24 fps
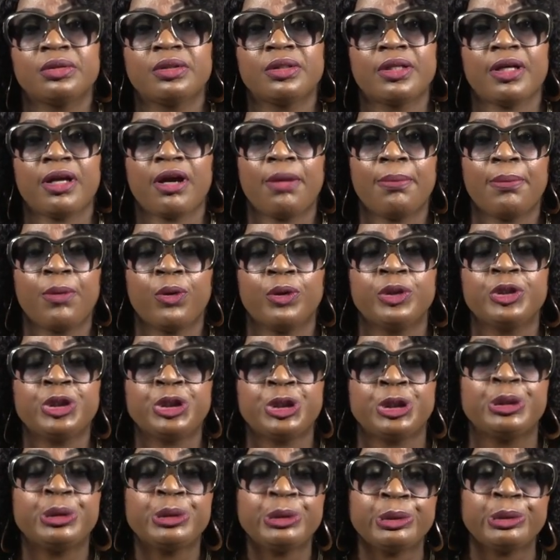come on
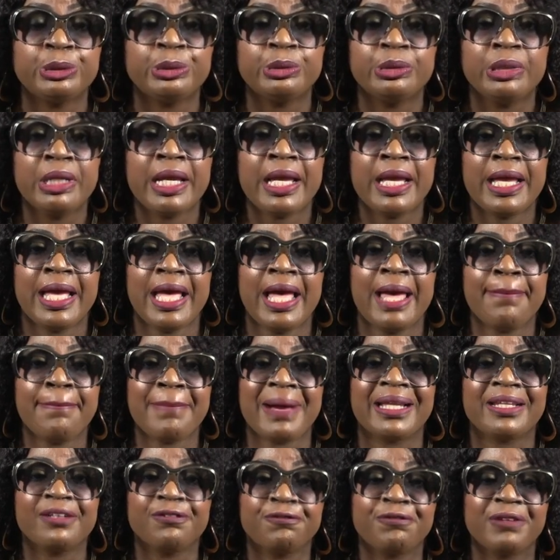you and
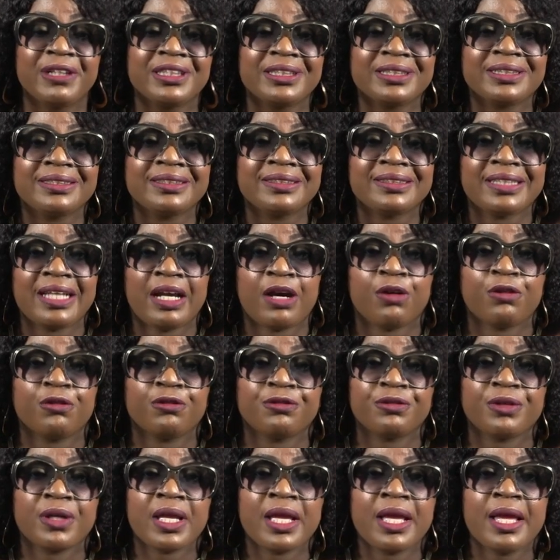manifest itself
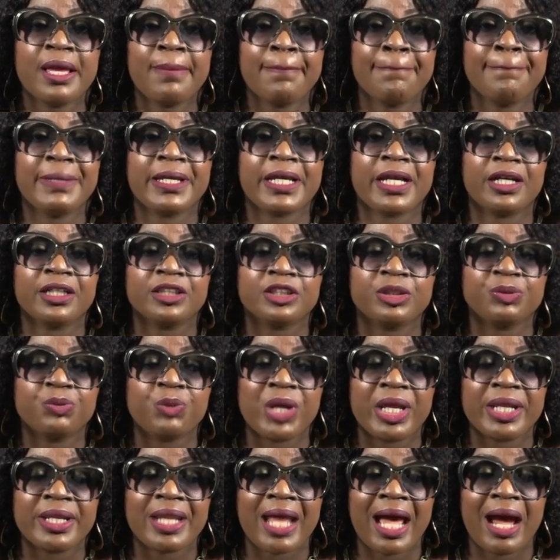because we
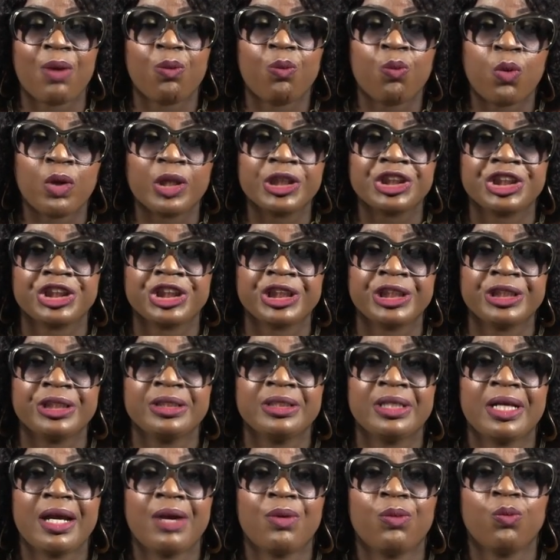are not watching
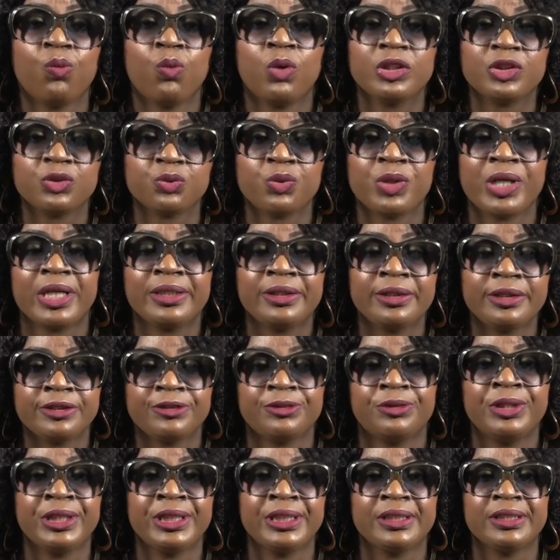what we are
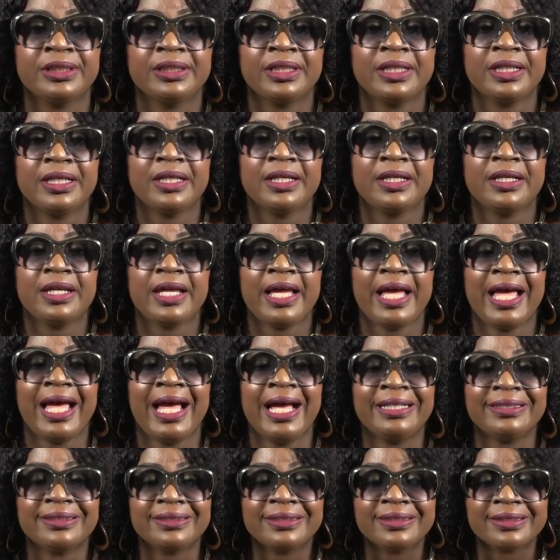doing.
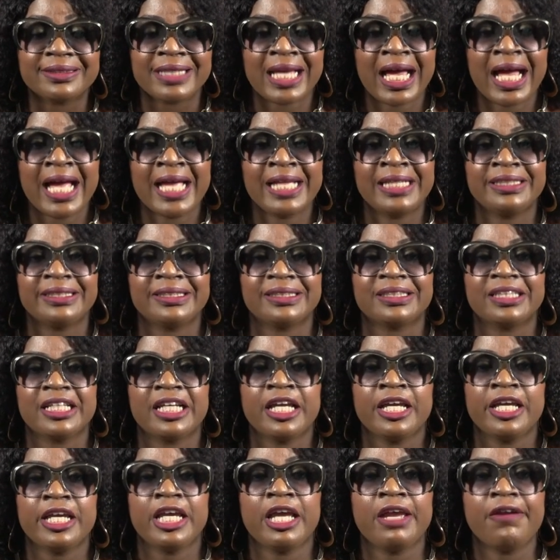Exercise.
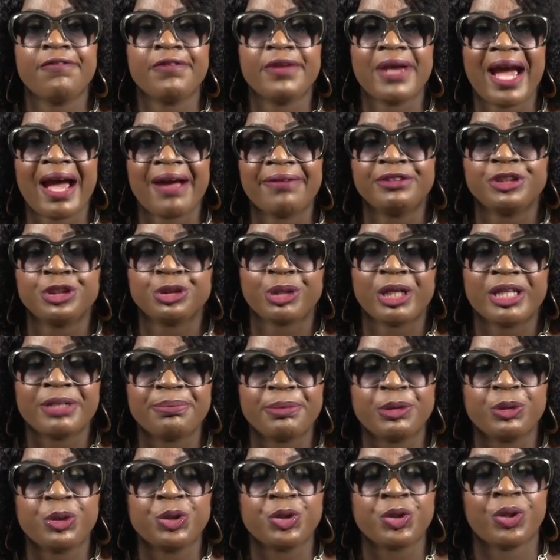If you have
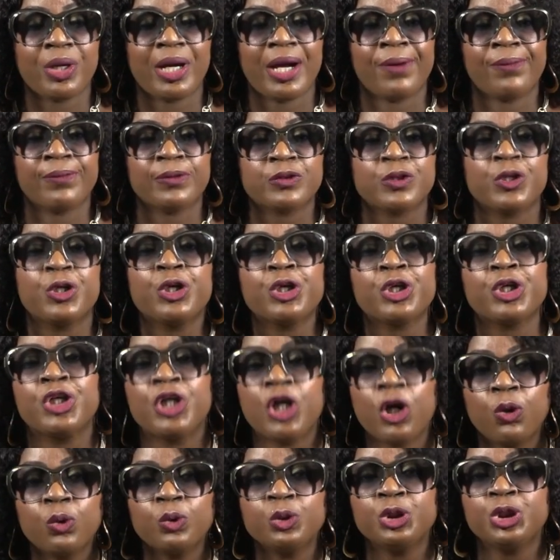treadmill in your house,
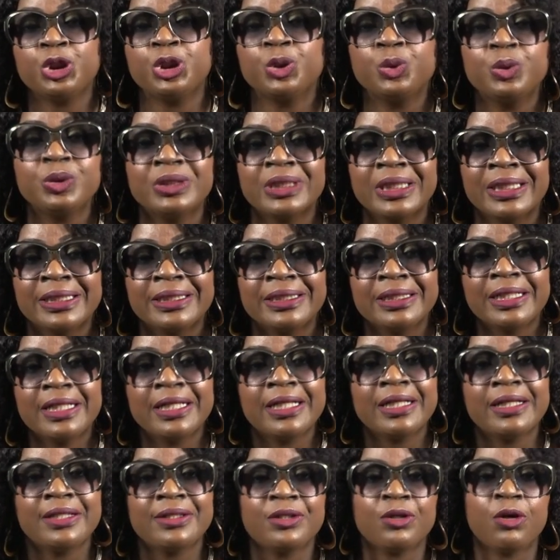go use it.
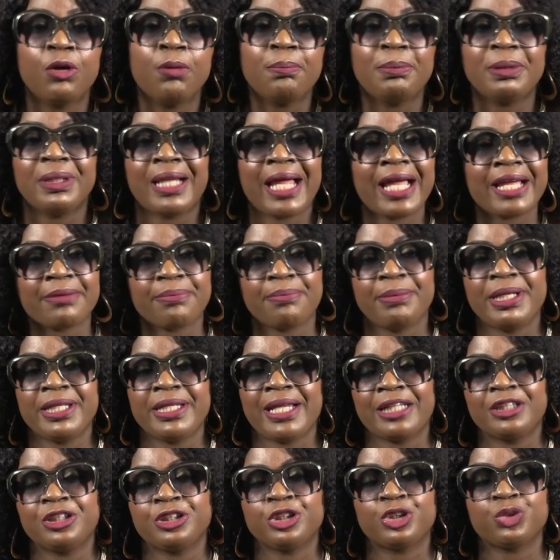Don't be like me
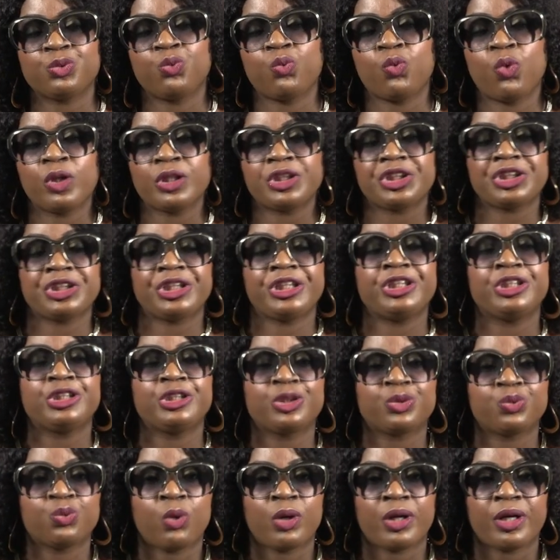that just watch it and
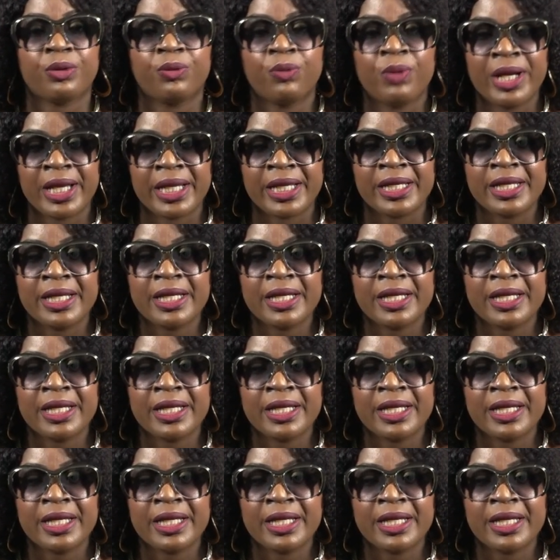just walk away.